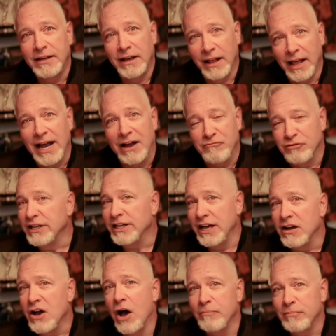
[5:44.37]
Like, I really
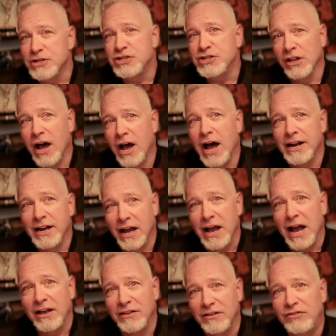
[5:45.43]
accomplished a lot and I
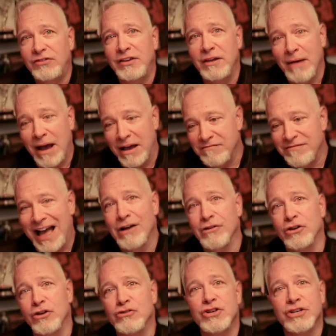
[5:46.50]
could see my
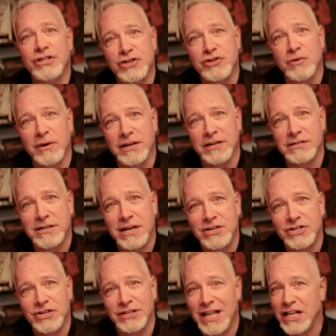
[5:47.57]
value to this
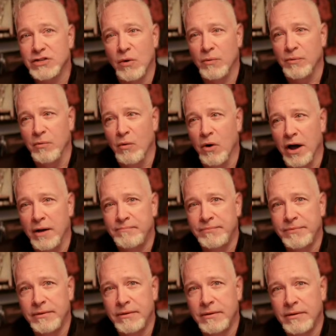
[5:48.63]
organization. That's what we want.
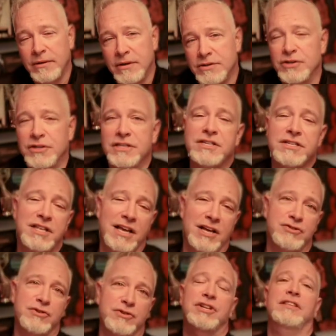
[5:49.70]
So this is the
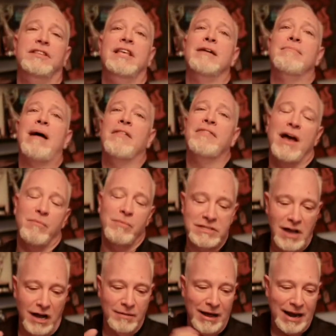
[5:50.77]
interesting thing about that. We
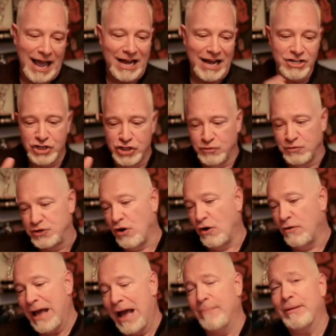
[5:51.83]
talk about actions result
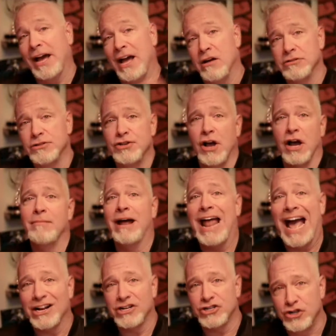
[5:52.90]
mapping. I also talk about
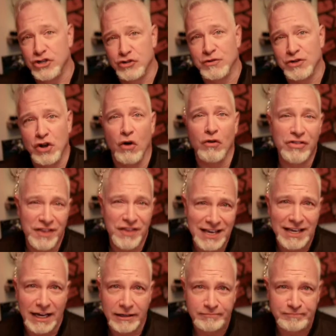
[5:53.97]
actions result
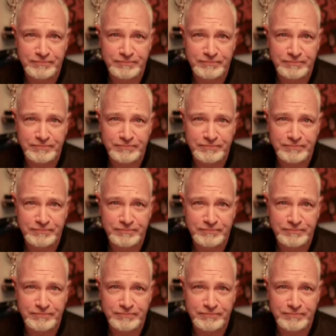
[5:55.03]
thinking.